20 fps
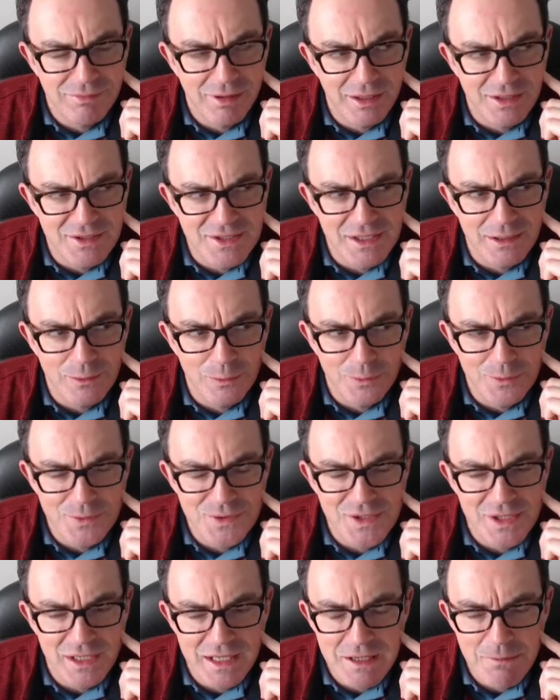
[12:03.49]
is it lords
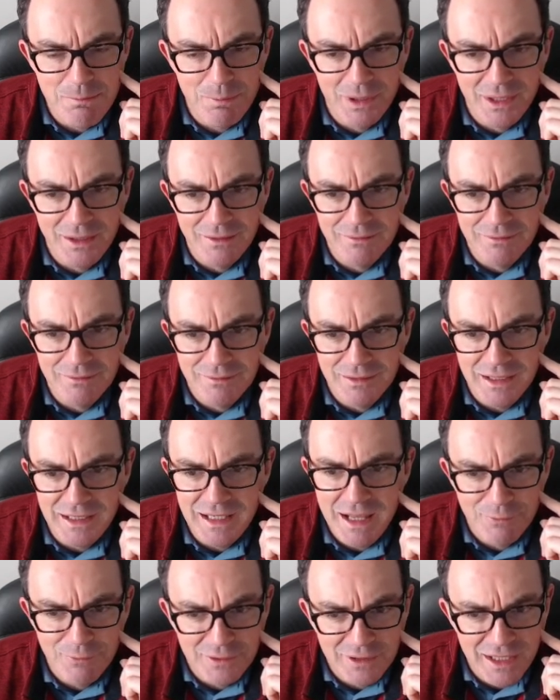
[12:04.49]
a leaping,
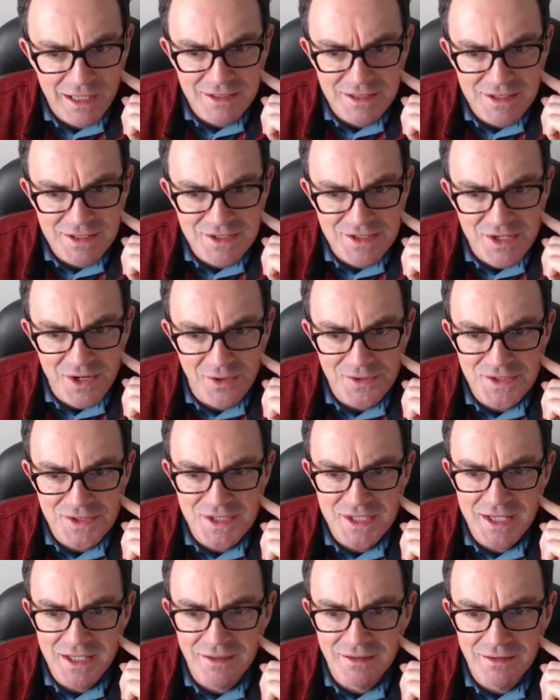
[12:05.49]
11 ladies
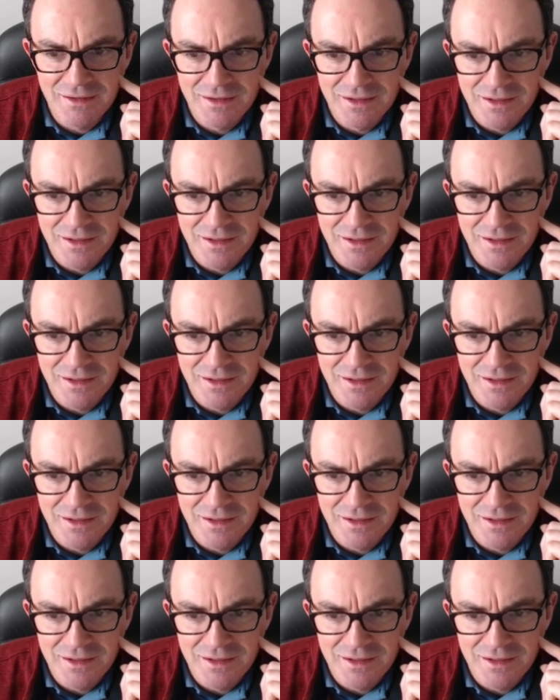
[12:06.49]
dancing,